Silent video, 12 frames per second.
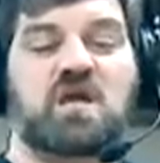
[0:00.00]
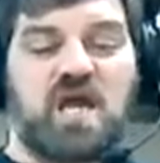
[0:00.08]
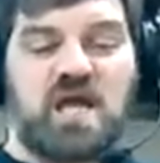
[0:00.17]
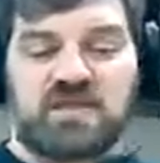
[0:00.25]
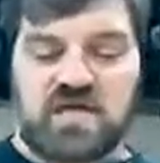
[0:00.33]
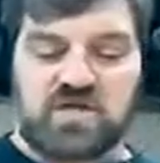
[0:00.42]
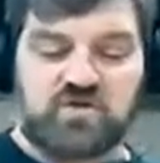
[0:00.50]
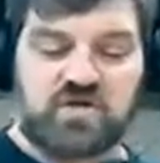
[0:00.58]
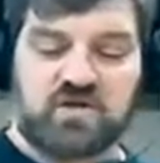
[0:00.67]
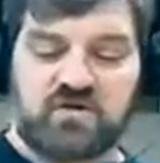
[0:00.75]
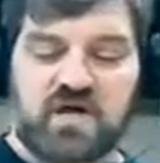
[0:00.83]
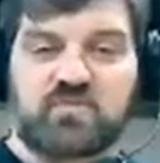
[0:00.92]
and then you
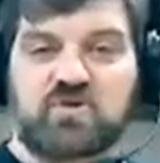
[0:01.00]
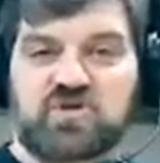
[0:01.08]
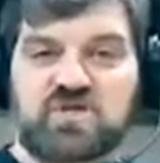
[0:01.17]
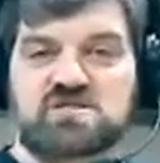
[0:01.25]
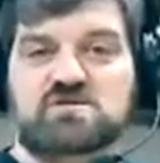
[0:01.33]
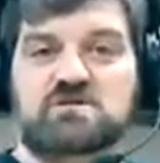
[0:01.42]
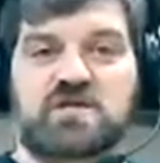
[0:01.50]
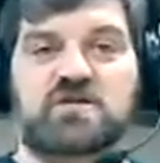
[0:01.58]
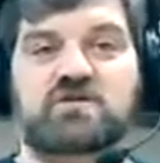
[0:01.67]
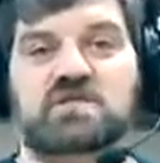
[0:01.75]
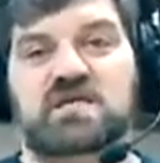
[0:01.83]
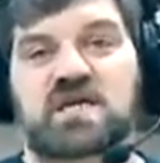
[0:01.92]
can grab your chisel and you
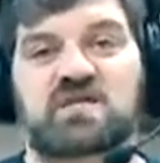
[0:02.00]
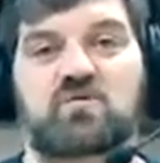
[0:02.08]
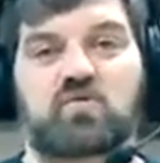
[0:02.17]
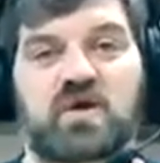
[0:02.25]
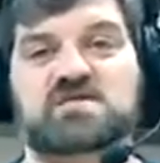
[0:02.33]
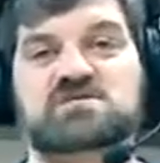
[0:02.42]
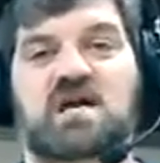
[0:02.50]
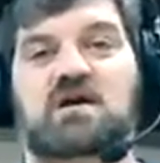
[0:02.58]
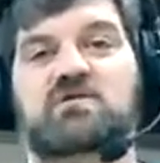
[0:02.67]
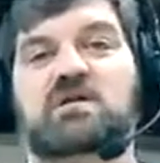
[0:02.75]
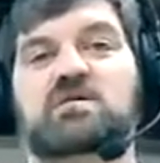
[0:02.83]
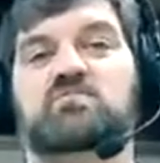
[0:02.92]
can take the waste
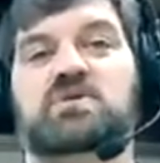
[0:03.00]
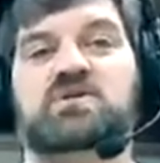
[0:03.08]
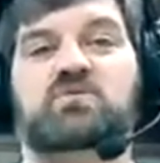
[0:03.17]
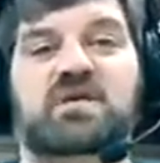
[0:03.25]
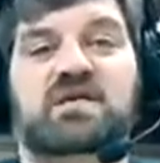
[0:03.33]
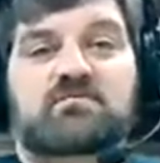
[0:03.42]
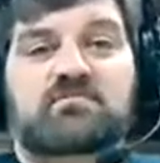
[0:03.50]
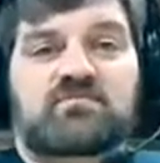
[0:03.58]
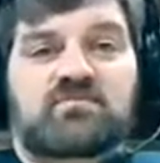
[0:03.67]
out in between them,